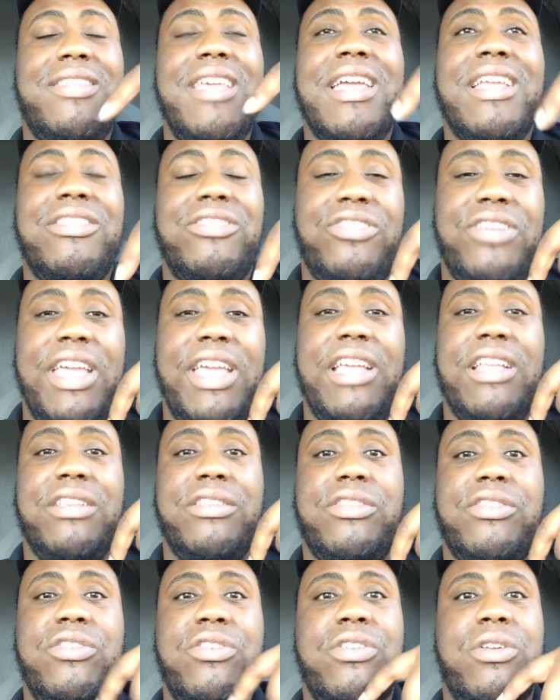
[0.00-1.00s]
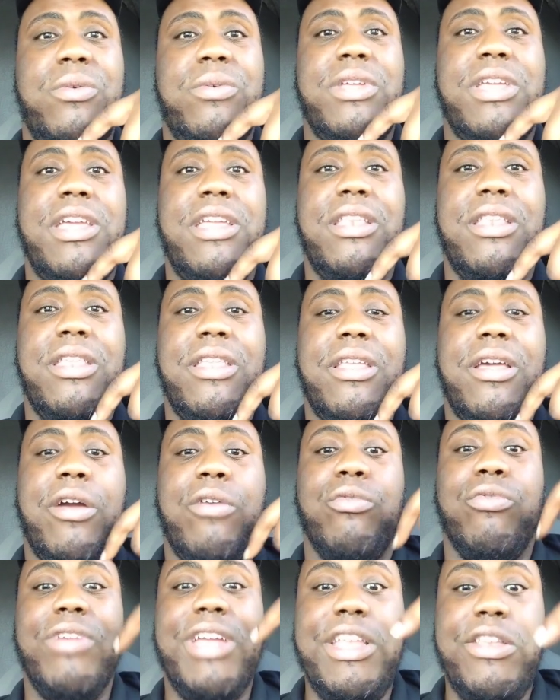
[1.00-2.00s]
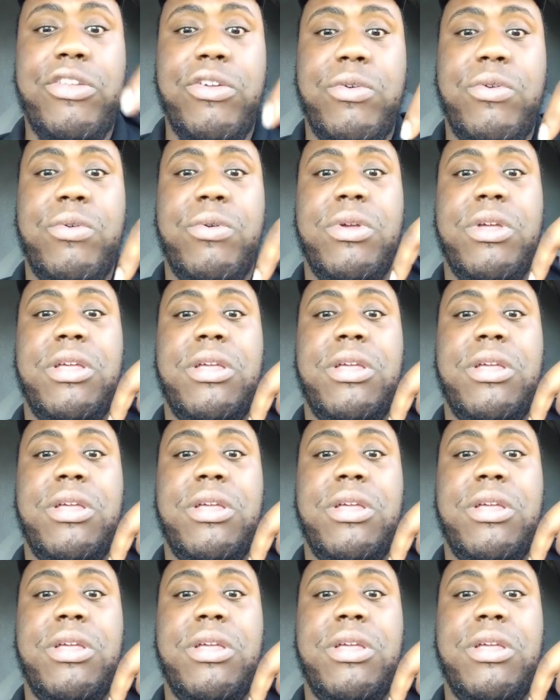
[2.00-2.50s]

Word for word: a second chance, you don't get a redo.